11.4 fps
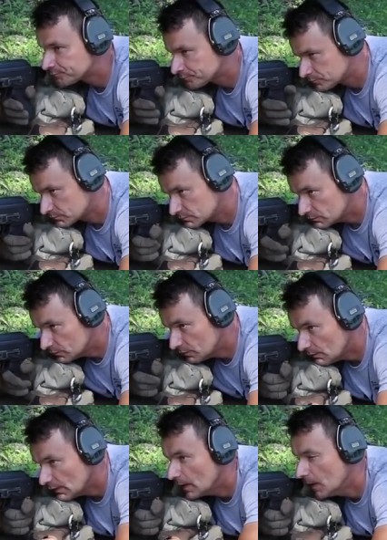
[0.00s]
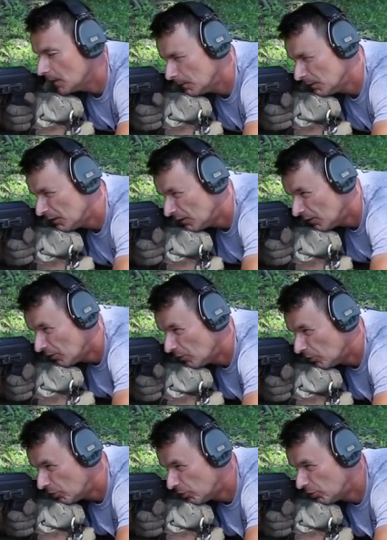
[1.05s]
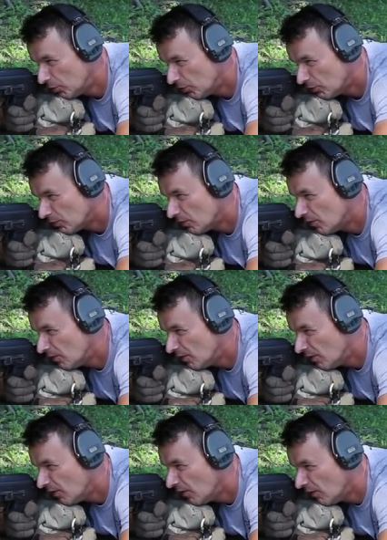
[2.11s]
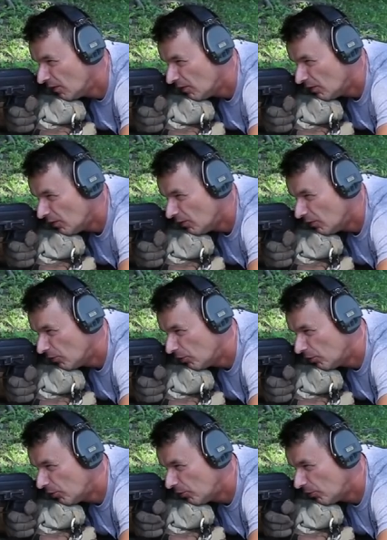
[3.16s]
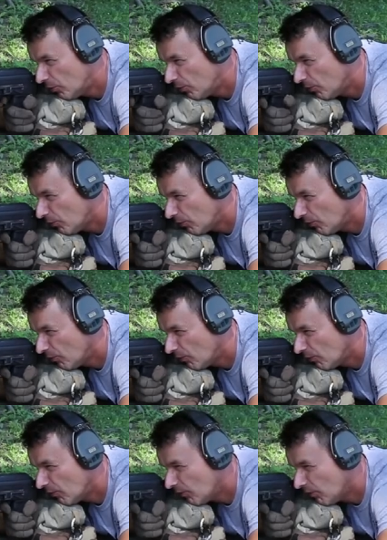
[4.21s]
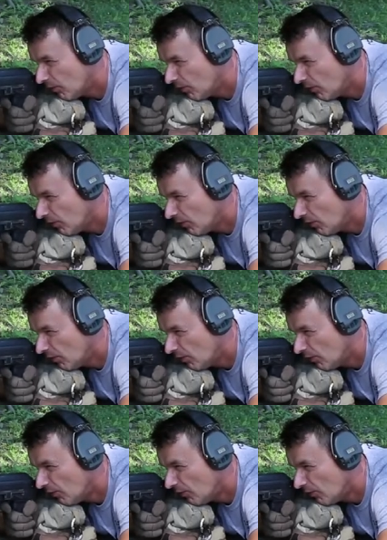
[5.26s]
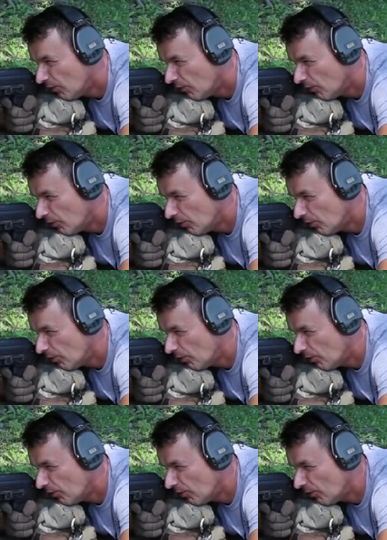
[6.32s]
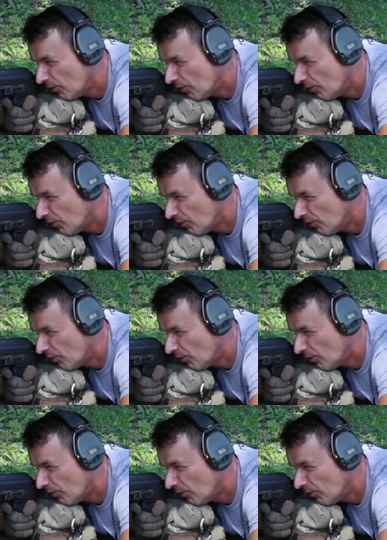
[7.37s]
[no speech]